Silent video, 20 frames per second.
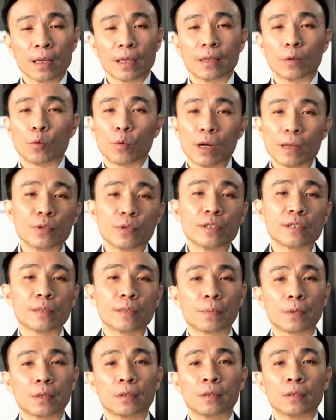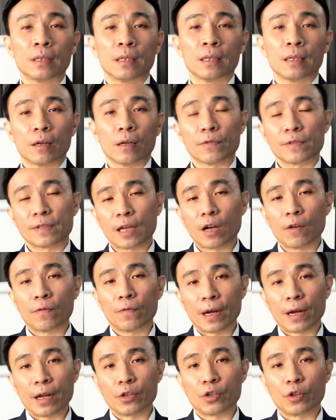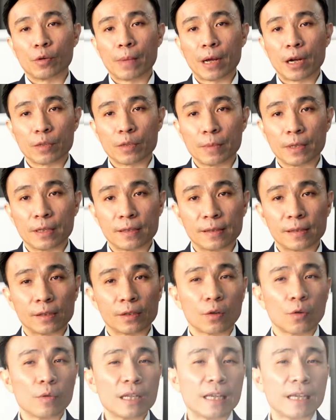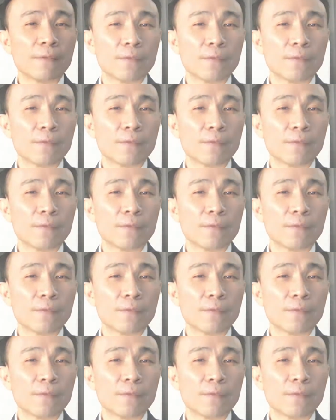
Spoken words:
The one principle of sound financial management is this: only